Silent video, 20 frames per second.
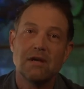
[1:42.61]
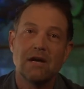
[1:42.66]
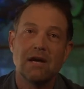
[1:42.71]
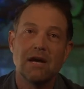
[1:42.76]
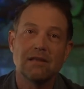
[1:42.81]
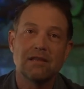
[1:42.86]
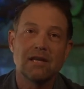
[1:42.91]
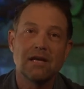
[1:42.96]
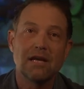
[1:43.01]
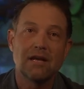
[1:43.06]

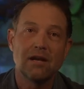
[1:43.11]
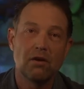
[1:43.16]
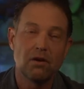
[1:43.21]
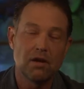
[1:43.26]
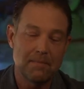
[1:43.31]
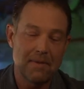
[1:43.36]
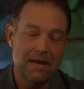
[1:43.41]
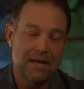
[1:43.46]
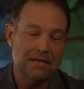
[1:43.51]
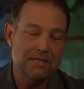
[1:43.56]
I think it
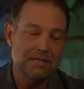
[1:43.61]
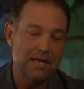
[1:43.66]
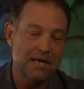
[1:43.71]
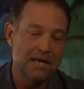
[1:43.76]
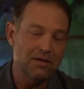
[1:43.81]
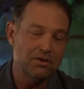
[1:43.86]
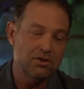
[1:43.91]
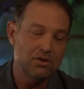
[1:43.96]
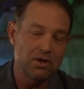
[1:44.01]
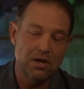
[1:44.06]
only makes
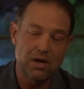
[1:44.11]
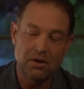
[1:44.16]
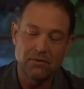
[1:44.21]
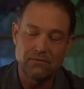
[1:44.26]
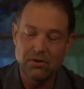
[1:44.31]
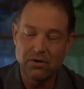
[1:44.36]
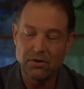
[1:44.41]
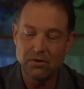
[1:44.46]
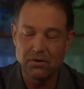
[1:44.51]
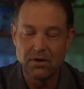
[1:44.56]
sense. You know,
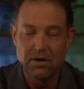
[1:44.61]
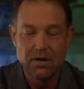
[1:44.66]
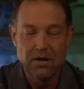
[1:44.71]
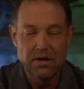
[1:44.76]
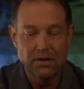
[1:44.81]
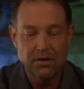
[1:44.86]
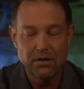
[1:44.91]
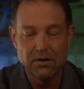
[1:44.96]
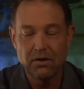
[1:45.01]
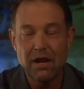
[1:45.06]
if you're
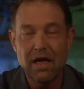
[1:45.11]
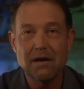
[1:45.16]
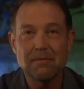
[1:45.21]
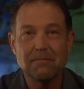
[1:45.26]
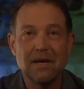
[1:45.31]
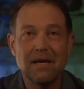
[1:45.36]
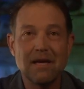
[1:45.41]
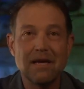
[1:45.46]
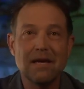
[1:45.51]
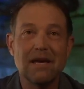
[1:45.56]
like
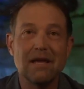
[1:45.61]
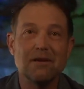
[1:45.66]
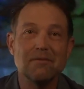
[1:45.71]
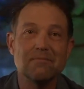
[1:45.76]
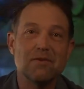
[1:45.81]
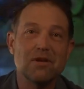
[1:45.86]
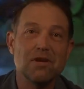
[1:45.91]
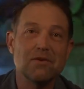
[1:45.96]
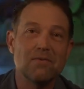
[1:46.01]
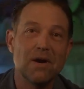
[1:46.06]
me
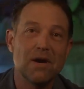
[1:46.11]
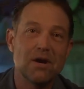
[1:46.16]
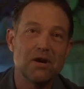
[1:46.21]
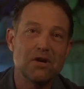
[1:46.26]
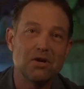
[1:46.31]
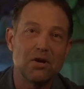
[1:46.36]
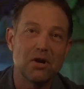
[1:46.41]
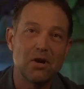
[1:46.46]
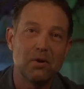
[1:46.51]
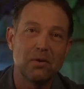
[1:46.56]
and you've
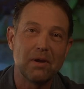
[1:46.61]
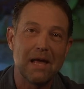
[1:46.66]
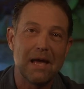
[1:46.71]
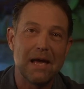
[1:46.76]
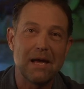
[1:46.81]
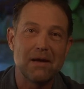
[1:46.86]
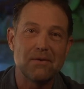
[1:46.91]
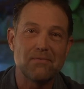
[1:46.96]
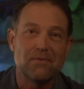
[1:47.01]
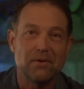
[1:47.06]
hunted your whole
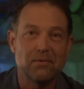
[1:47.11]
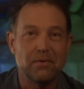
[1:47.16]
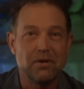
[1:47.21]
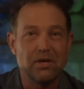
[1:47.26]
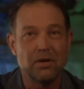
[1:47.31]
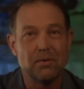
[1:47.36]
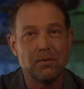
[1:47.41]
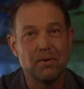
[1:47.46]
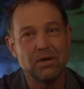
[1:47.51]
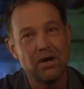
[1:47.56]
life, and when
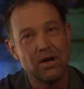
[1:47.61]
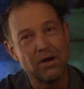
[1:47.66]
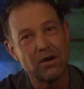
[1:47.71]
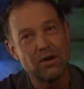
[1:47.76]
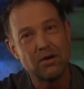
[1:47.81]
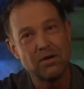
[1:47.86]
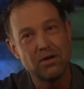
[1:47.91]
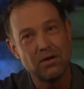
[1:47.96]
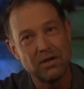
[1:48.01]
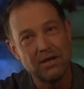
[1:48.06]
you were
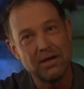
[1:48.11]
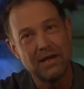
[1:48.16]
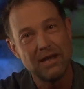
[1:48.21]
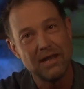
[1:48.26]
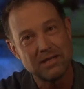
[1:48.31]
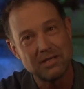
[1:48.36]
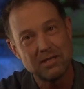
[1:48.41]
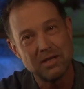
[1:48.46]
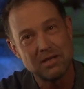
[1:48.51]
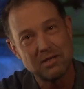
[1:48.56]
younger you didn't
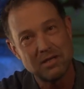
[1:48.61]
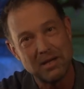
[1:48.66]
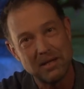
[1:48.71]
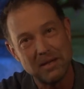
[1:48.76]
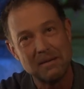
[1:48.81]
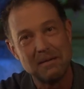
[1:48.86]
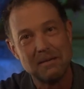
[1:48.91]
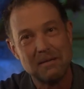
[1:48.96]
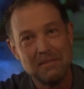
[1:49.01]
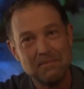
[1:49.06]
listen to